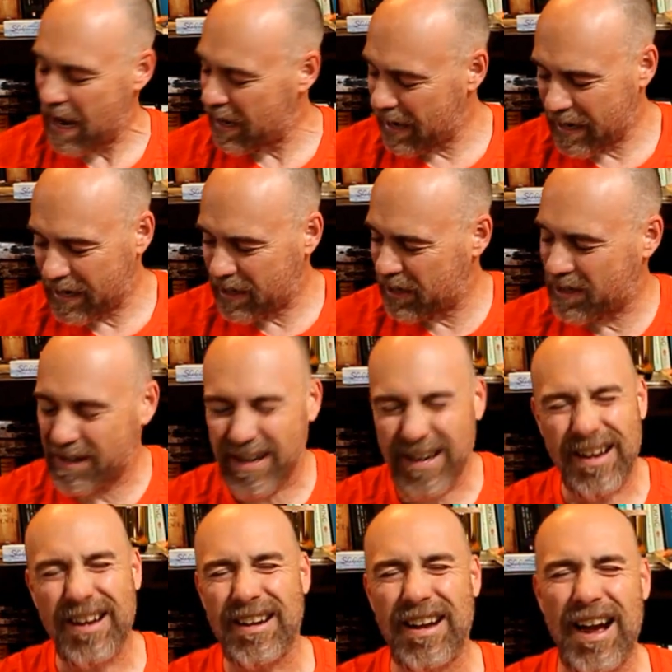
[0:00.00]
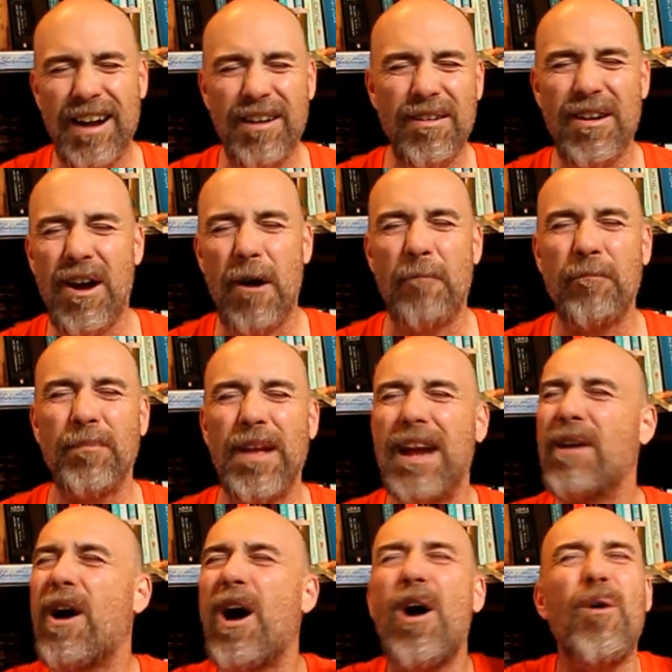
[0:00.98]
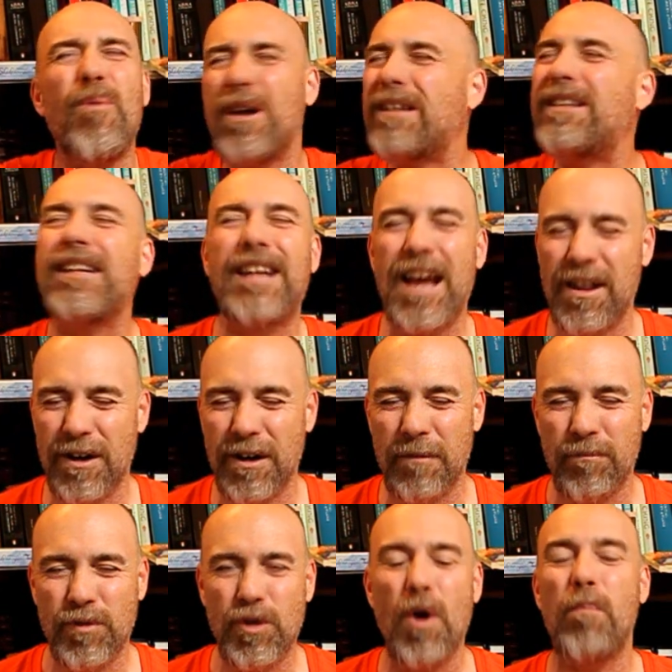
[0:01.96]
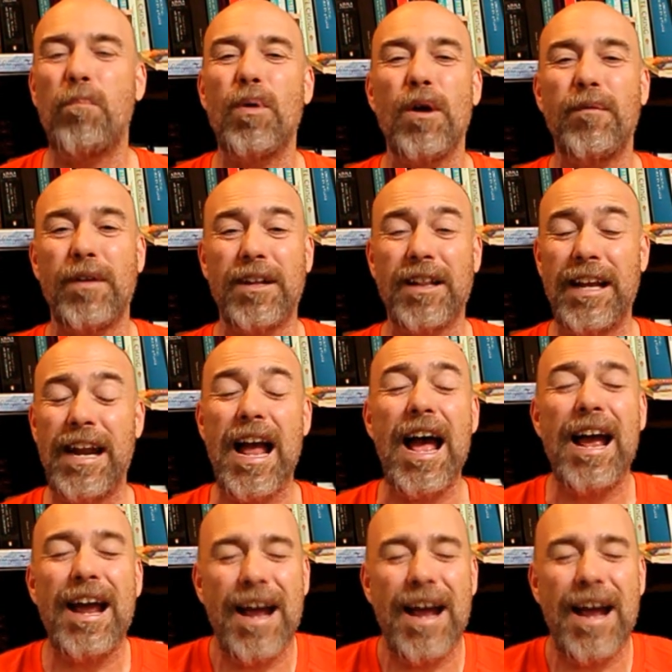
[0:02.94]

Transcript: It just, I don't know. It all went together so perfectly, and I,